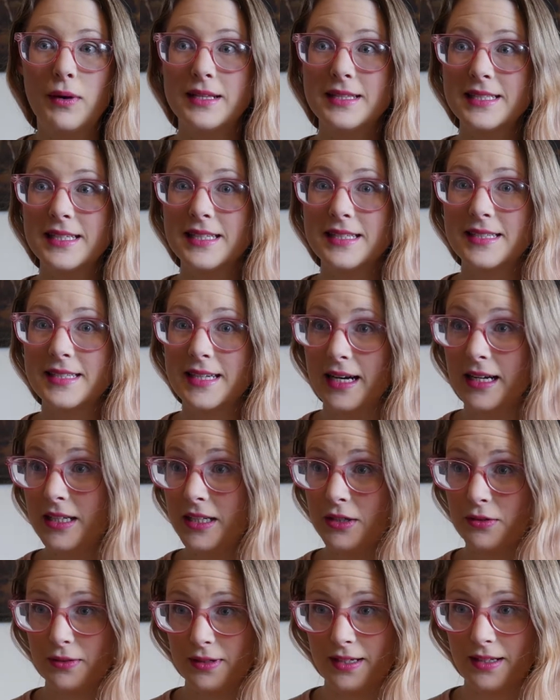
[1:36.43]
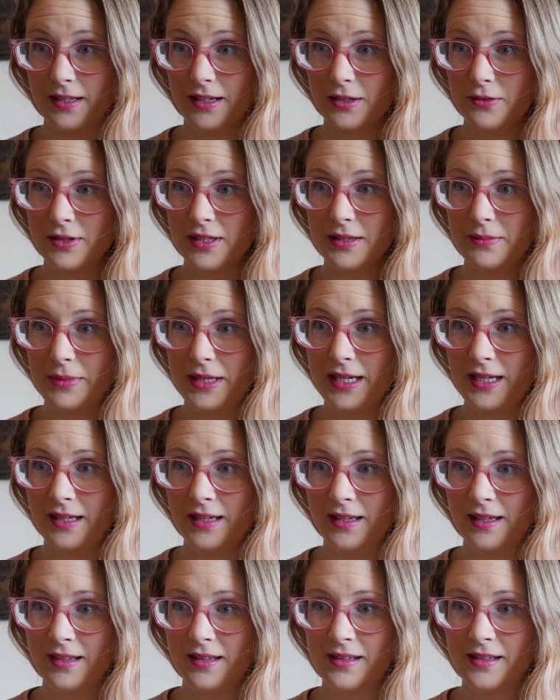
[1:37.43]
What's inside? Do you want to look with me?
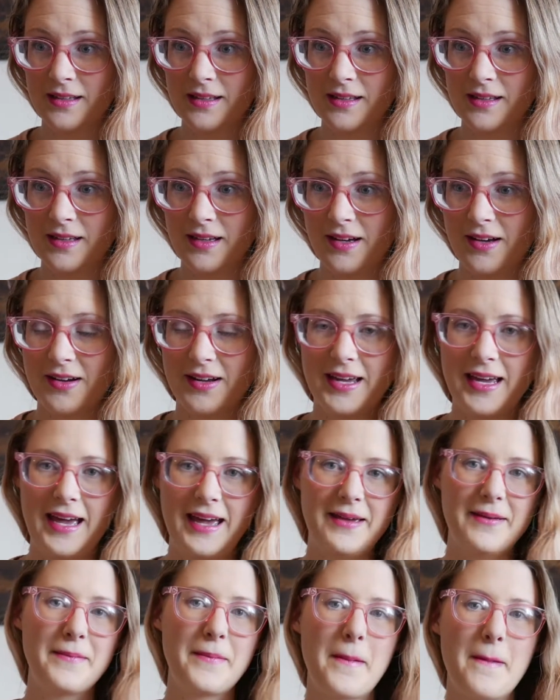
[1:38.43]
Okay.